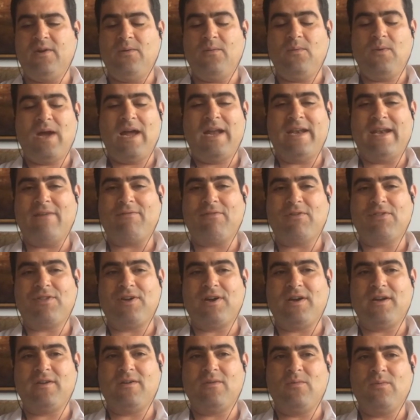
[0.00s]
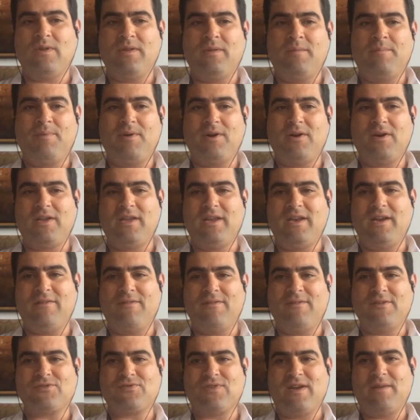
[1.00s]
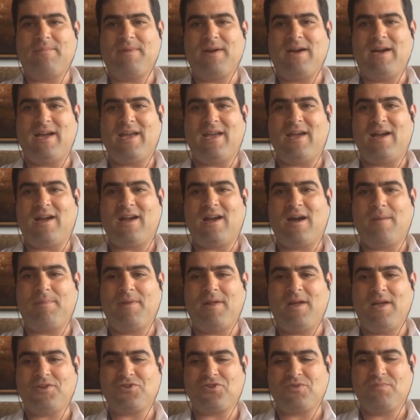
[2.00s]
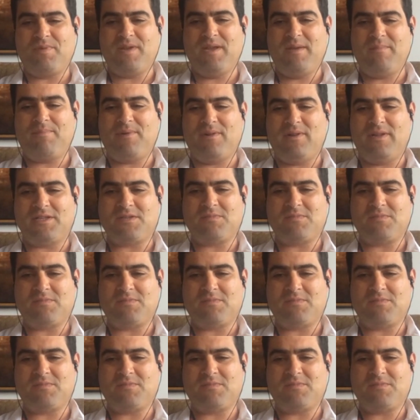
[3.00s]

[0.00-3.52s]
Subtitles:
I never thought, well, the book, if it was read by a couple hundred people,